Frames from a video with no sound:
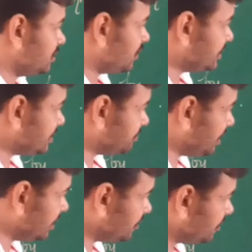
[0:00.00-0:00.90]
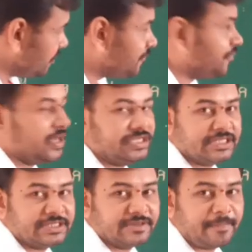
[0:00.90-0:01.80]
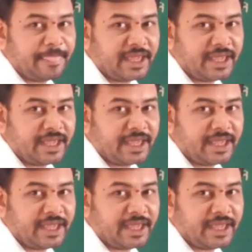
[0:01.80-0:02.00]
What does it mean? Frightened.